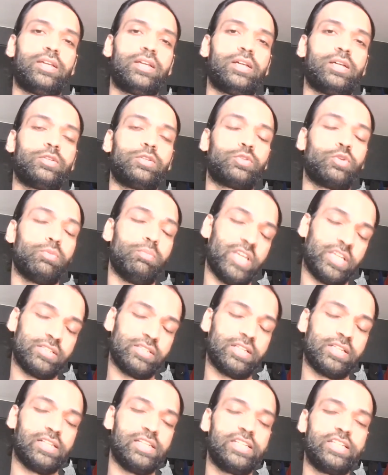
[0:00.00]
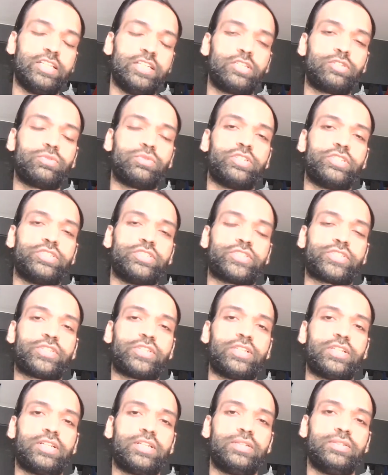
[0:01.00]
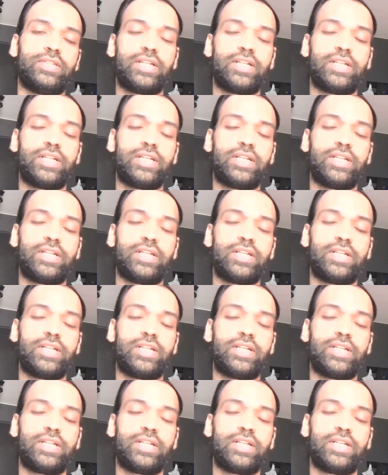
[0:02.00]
So basically it was the